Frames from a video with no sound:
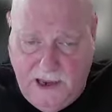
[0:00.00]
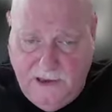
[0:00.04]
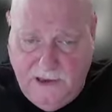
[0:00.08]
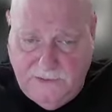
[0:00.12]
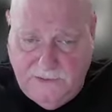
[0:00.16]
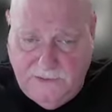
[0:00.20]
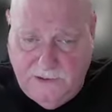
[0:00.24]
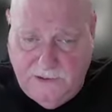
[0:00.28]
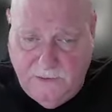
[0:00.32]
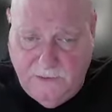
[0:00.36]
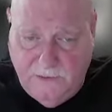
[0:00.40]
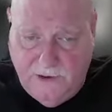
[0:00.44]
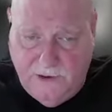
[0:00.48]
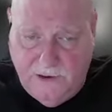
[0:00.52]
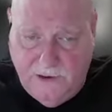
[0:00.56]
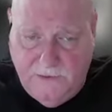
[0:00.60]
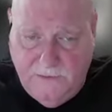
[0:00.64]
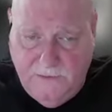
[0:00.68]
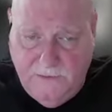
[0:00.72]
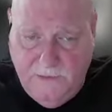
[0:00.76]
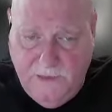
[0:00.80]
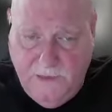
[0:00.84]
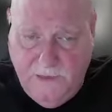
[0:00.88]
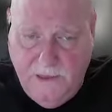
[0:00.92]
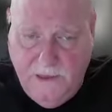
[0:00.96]
answer
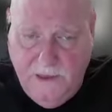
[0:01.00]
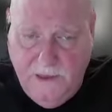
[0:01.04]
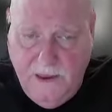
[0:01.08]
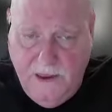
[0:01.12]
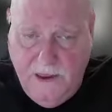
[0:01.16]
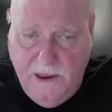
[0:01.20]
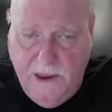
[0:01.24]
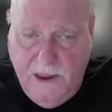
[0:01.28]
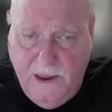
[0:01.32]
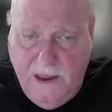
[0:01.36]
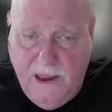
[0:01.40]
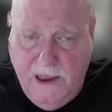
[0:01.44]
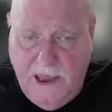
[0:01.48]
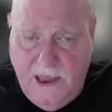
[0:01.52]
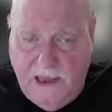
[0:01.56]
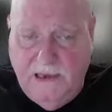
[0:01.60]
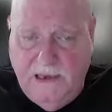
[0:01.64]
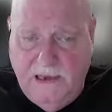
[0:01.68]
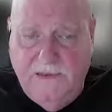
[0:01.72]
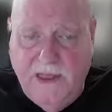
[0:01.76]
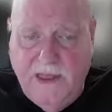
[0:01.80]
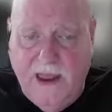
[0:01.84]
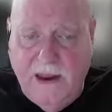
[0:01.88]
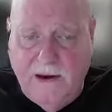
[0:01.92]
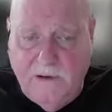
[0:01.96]
me,
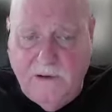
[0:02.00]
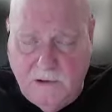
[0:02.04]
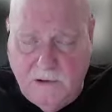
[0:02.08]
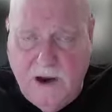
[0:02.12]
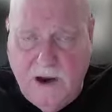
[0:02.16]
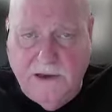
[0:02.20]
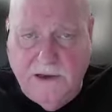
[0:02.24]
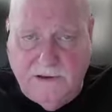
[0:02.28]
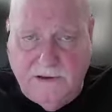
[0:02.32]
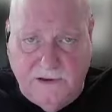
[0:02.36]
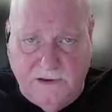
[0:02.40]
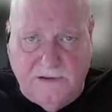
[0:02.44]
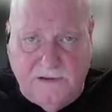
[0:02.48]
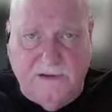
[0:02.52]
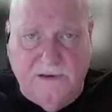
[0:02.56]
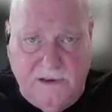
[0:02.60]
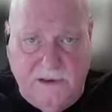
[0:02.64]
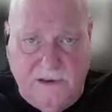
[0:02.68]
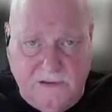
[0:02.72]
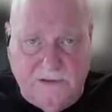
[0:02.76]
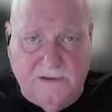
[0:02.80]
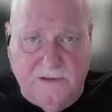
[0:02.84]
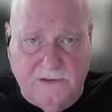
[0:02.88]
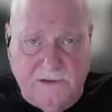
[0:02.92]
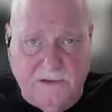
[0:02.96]
and in thy
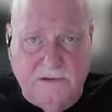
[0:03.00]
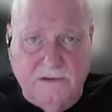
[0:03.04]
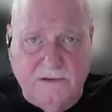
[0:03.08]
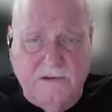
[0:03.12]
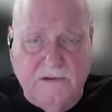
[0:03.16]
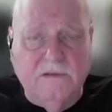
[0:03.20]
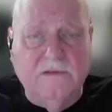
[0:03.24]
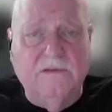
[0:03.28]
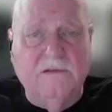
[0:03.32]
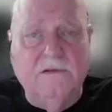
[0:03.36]
righteousness."